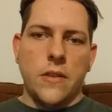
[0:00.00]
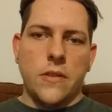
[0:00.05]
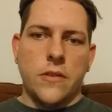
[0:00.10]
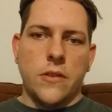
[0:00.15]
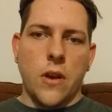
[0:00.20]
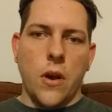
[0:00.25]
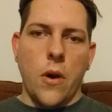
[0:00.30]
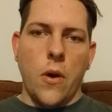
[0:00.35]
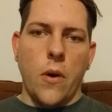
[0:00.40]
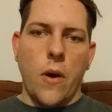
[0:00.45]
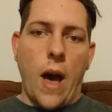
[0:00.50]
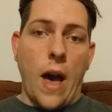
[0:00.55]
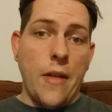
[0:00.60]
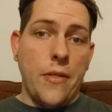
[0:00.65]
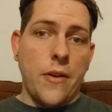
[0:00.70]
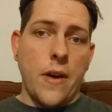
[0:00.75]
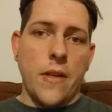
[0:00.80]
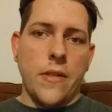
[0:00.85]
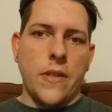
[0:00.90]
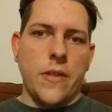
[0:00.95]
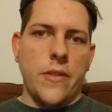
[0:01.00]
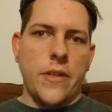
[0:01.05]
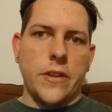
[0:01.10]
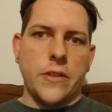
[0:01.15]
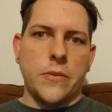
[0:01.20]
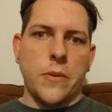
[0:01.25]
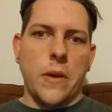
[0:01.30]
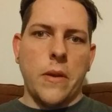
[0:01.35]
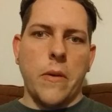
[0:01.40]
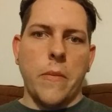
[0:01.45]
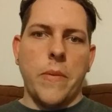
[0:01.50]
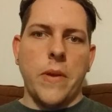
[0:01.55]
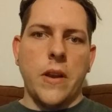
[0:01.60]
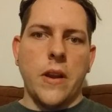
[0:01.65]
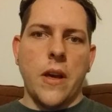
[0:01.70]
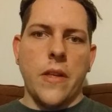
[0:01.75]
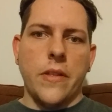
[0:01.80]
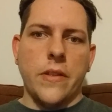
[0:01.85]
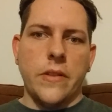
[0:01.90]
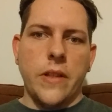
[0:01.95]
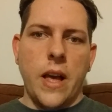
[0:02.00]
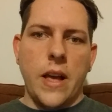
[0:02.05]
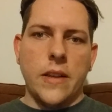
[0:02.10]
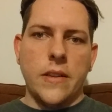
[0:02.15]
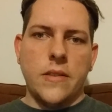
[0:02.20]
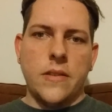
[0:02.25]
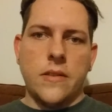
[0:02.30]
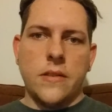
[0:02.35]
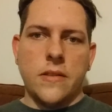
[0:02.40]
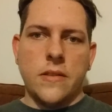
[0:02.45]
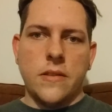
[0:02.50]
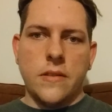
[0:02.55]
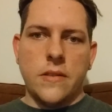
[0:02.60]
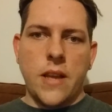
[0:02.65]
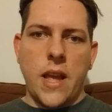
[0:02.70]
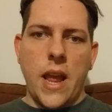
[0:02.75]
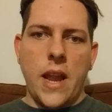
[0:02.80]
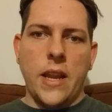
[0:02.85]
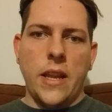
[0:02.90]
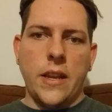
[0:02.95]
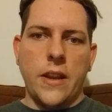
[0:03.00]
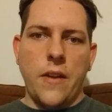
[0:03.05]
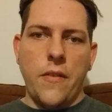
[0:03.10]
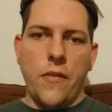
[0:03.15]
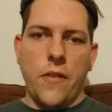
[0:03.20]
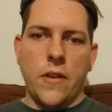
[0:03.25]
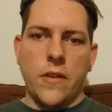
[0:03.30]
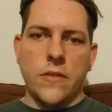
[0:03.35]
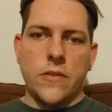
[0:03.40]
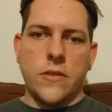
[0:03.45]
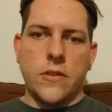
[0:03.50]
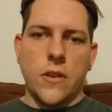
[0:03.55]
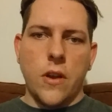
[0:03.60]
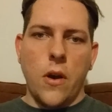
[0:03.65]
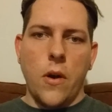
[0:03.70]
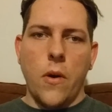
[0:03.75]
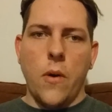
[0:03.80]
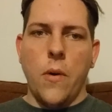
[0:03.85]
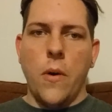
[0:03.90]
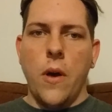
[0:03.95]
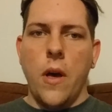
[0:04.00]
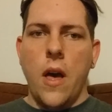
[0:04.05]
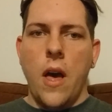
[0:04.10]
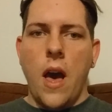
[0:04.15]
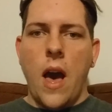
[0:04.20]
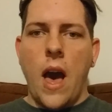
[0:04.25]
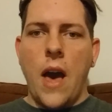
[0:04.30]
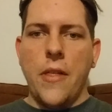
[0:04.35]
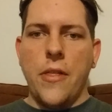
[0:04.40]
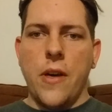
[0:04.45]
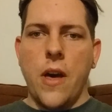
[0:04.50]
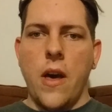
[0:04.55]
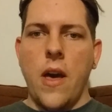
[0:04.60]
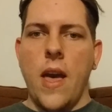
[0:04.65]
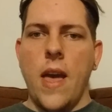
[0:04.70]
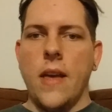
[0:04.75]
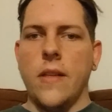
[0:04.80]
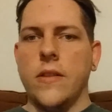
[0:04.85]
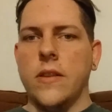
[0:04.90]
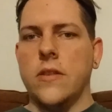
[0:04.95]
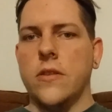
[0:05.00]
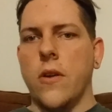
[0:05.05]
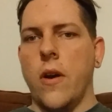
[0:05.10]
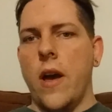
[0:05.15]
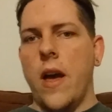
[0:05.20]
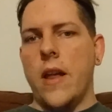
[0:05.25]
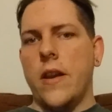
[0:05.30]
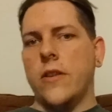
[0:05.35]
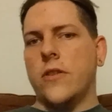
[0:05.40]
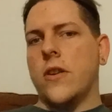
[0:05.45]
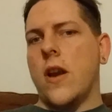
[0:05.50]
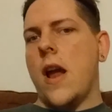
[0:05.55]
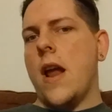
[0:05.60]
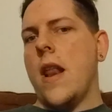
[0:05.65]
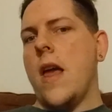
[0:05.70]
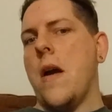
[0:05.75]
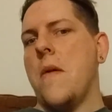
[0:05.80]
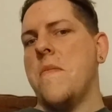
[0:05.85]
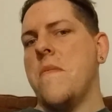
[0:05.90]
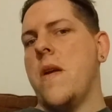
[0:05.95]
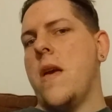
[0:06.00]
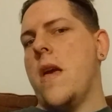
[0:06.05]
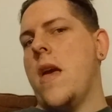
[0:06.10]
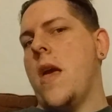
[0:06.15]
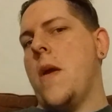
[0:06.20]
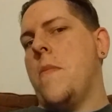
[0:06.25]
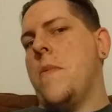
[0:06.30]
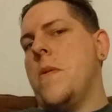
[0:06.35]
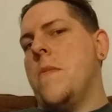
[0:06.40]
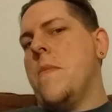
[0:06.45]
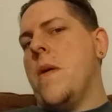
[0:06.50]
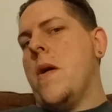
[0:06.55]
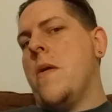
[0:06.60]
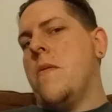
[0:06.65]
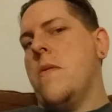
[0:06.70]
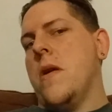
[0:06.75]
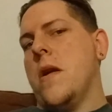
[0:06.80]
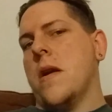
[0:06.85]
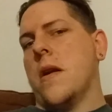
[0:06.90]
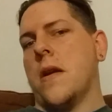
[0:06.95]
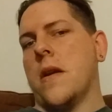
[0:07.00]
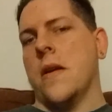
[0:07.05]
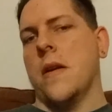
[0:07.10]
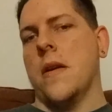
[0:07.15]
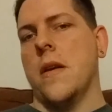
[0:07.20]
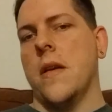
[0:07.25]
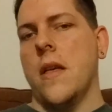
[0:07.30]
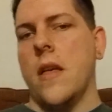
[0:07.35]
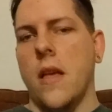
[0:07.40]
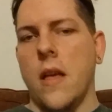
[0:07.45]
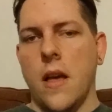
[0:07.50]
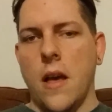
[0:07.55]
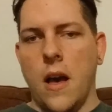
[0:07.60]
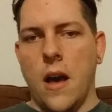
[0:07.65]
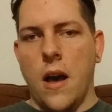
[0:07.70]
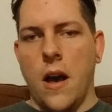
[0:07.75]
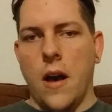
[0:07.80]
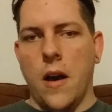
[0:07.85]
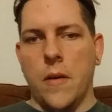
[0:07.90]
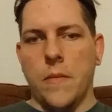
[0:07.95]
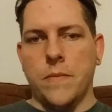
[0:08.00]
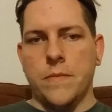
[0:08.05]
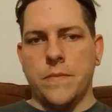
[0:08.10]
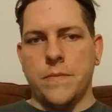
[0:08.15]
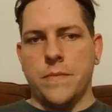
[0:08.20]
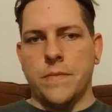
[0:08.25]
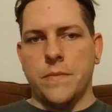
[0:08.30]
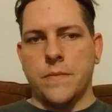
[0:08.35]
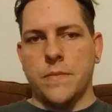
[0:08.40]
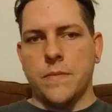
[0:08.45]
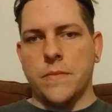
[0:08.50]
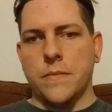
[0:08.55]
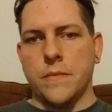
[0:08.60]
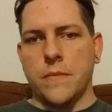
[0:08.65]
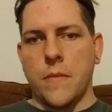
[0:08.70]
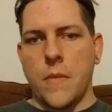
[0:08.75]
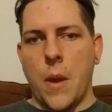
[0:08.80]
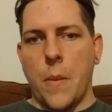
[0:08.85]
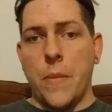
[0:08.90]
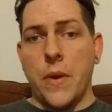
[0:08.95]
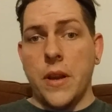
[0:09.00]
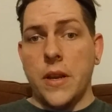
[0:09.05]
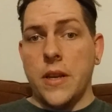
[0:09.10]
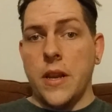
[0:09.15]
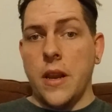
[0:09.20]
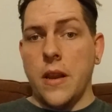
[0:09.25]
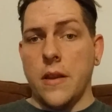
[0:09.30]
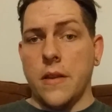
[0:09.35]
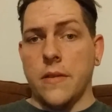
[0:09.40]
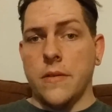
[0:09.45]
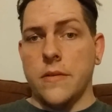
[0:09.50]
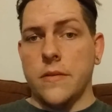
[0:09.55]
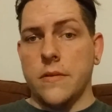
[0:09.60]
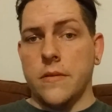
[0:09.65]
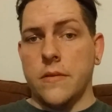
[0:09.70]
So I thought that this week would be nonetheless any different. So I thought, hey, let's go ahead and try it out. Maybe it might work. But it didn't.